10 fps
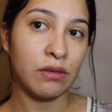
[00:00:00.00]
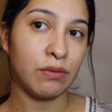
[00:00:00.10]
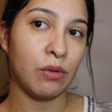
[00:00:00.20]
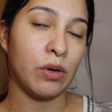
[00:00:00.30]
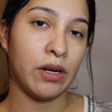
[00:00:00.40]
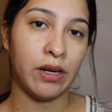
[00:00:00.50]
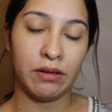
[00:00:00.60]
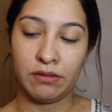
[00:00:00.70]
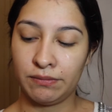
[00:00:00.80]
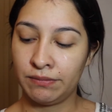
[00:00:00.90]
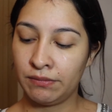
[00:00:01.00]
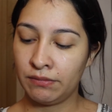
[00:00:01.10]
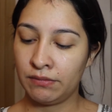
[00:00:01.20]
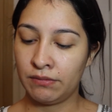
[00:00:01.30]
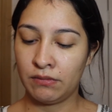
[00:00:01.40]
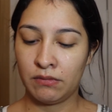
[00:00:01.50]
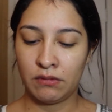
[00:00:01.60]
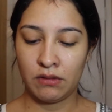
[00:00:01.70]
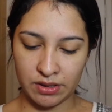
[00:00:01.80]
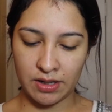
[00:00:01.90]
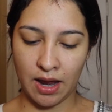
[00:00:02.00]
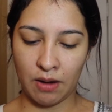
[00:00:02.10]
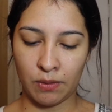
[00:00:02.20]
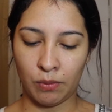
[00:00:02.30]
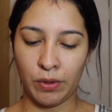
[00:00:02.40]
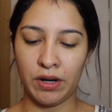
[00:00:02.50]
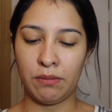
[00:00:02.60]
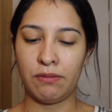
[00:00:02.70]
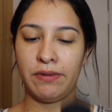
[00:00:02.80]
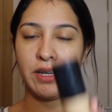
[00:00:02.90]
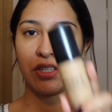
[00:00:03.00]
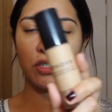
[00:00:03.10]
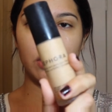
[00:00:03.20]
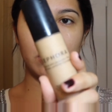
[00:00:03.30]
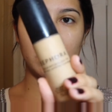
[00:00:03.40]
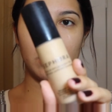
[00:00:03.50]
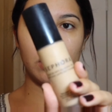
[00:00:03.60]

Sephora 10 Hour Wear Perfection